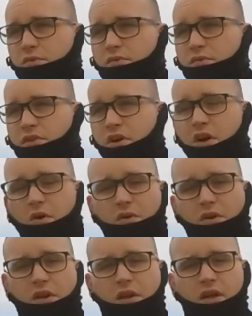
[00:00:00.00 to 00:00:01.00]
So
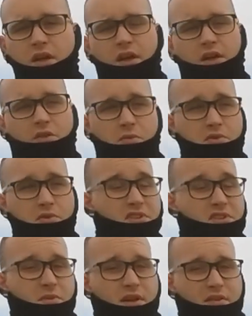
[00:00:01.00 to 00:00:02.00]
the roots
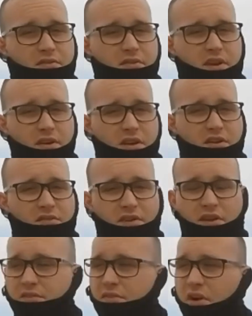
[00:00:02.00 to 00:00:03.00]
can spread very,
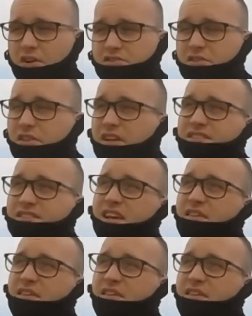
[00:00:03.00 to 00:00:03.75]
very far. So let's say,